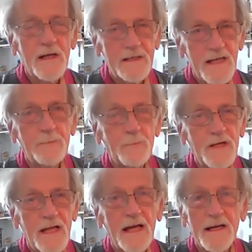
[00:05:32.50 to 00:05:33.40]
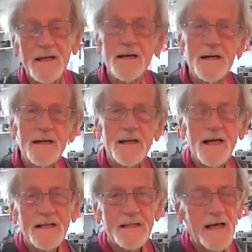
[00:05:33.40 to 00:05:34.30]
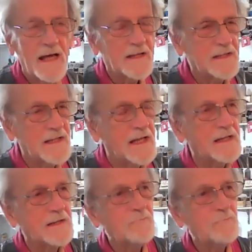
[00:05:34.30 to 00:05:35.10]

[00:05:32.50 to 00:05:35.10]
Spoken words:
tapered neck at the nut.